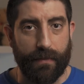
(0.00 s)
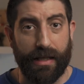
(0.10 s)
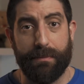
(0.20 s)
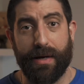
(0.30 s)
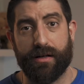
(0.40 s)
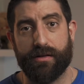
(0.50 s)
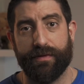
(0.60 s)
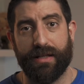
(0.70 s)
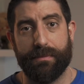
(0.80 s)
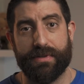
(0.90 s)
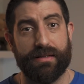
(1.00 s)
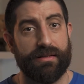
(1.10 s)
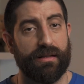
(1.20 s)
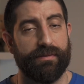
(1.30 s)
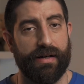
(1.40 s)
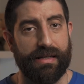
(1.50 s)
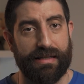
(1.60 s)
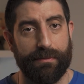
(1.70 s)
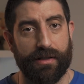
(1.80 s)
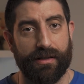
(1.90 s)
In Microsoft Teams, still very
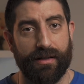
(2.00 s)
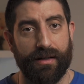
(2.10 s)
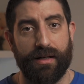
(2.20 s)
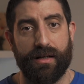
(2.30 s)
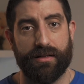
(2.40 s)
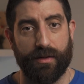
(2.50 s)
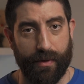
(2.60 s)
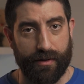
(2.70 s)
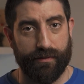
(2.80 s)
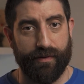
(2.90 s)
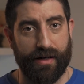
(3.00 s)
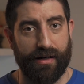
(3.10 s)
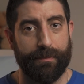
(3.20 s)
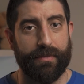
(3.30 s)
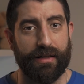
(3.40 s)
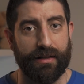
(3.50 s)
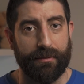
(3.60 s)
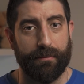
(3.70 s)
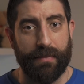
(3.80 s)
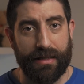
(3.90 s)
similar. So when you fire up the
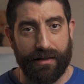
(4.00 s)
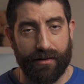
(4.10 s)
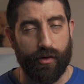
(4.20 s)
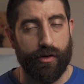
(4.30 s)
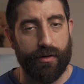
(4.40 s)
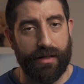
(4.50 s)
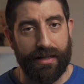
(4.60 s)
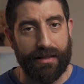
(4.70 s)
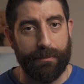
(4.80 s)
meeting or you're in the